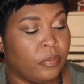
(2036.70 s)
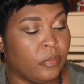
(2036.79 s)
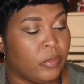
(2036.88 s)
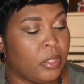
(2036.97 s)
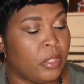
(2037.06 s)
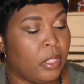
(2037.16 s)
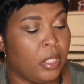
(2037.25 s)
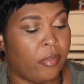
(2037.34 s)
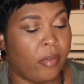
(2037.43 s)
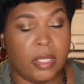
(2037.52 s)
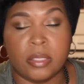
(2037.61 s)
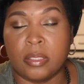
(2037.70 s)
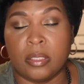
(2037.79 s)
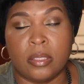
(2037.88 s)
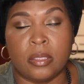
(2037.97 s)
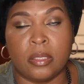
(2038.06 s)
Sydney Grace
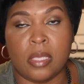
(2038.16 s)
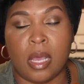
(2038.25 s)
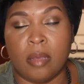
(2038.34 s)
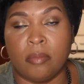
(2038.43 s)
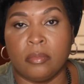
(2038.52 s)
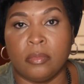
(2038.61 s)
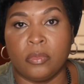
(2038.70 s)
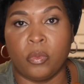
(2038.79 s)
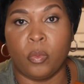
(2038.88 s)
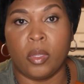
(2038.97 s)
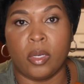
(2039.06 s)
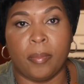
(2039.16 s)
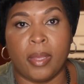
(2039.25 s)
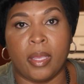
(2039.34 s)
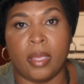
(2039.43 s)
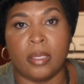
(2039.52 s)
is one of
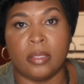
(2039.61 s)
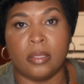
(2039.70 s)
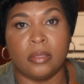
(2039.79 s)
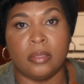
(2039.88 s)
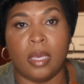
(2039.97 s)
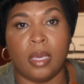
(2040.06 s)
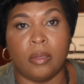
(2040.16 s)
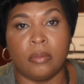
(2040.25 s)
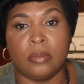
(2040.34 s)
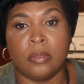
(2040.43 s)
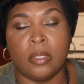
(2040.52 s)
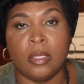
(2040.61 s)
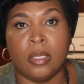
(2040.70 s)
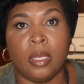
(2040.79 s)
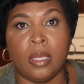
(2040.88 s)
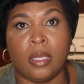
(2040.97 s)
my now
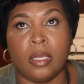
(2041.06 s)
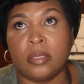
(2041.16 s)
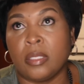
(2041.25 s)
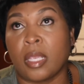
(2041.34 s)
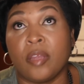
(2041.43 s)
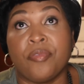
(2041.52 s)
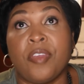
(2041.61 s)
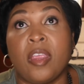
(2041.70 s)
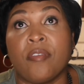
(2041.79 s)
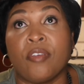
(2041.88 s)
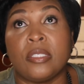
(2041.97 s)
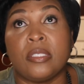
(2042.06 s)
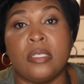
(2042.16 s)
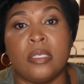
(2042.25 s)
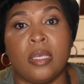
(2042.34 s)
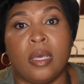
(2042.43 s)
second
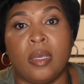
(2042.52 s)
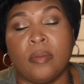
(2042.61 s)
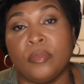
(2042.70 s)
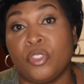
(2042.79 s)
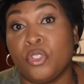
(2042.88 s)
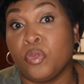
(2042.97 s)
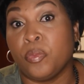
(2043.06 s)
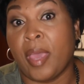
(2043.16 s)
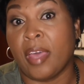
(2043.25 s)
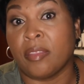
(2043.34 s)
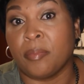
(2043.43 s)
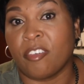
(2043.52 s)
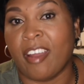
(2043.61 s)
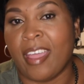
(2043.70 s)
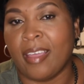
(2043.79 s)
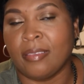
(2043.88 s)
favorite to Pat
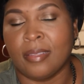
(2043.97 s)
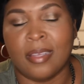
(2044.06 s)
McGrath.